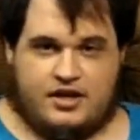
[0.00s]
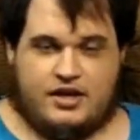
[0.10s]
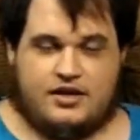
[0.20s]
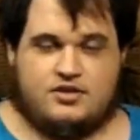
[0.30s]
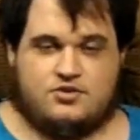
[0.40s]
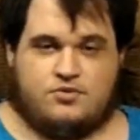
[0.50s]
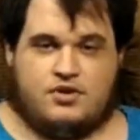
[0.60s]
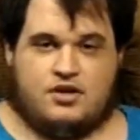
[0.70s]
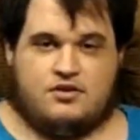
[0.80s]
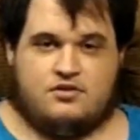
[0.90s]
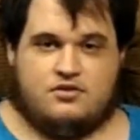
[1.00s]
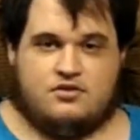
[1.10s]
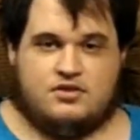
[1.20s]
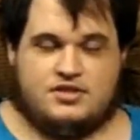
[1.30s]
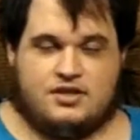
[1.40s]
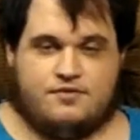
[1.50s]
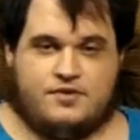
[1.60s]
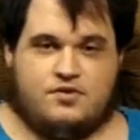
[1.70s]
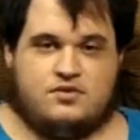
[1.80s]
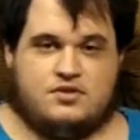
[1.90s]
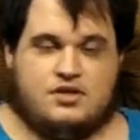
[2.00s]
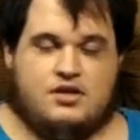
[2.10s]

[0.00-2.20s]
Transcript: Android cell phones,